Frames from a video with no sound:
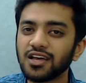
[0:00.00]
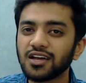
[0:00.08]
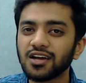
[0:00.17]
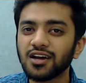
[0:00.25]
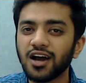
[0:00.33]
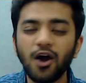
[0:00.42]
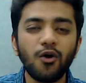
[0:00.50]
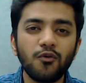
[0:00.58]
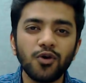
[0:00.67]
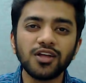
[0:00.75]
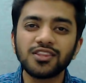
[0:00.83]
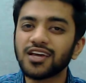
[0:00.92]
However,
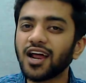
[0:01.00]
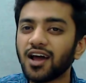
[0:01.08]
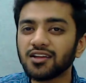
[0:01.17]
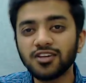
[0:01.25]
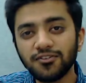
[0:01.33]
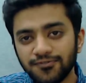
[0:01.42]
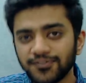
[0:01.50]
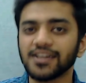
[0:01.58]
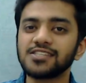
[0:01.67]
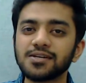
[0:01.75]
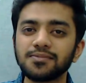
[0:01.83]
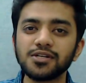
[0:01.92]
there are other 5
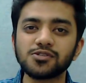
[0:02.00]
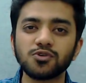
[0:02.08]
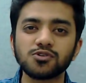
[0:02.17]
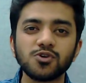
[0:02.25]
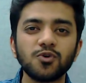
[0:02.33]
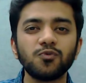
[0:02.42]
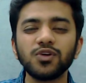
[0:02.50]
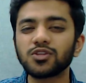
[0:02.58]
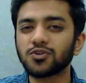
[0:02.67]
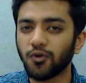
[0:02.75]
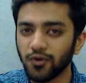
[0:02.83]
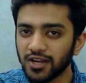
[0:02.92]
segments also which
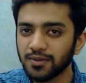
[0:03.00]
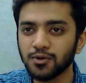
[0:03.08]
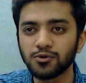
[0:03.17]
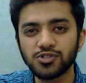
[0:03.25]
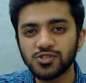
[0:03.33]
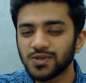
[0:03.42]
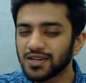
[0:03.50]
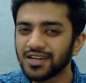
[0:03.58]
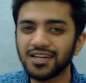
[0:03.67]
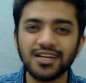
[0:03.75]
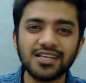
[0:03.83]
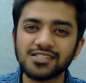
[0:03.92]
contributes
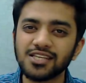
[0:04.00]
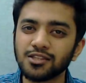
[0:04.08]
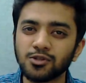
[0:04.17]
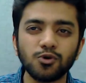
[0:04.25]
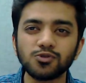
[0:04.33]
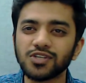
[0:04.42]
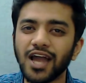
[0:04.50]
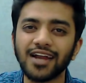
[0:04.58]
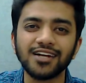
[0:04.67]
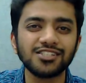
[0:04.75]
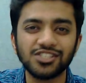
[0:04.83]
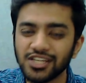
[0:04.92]
less than those and
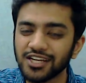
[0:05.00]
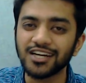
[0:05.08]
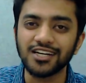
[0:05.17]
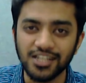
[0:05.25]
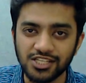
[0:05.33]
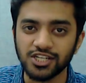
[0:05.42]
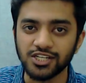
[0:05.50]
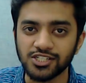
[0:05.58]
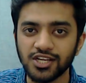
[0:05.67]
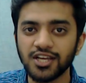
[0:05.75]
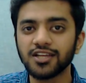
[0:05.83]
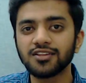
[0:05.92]
in single digits.
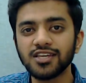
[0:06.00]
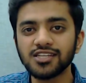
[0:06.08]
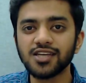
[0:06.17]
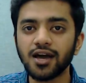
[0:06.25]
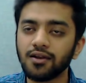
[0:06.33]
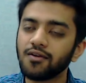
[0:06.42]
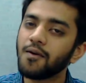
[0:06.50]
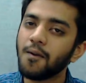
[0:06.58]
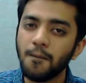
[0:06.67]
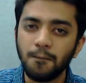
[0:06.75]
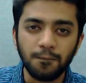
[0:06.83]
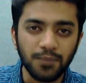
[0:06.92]
These are
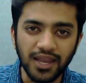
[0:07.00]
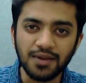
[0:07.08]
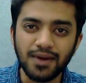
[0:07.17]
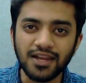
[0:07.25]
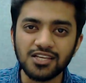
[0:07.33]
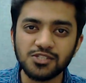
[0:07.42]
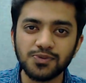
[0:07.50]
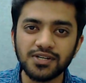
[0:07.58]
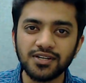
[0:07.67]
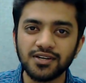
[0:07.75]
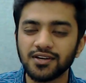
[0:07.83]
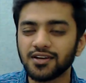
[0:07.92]
pain management,
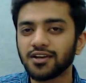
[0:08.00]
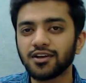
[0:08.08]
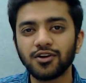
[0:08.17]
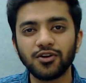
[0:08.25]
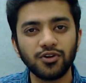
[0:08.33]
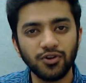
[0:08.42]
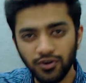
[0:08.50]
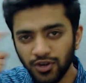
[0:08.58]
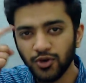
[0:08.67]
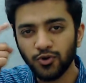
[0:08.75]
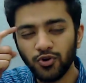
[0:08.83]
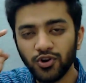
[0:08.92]

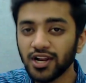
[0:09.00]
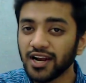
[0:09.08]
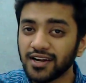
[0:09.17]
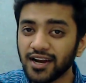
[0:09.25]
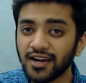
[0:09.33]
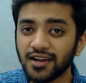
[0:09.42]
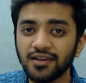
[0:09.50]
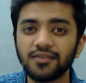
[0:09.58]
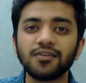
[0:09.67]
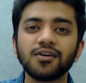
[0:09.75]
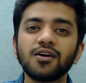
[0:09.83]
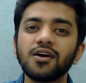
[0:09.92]
neuro related,
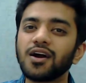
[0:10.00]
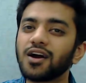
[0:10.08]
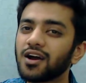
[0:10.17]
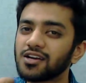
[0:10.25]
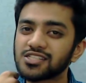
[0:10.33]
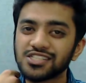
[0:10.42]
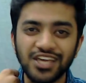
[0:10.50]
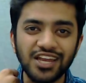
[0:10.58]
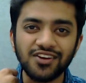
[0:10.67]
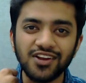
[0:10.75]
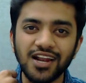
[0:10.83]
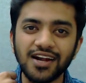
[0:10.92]
skin
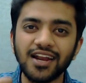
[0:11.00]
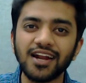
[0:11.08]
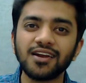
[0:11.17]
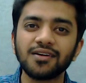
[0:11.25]
related,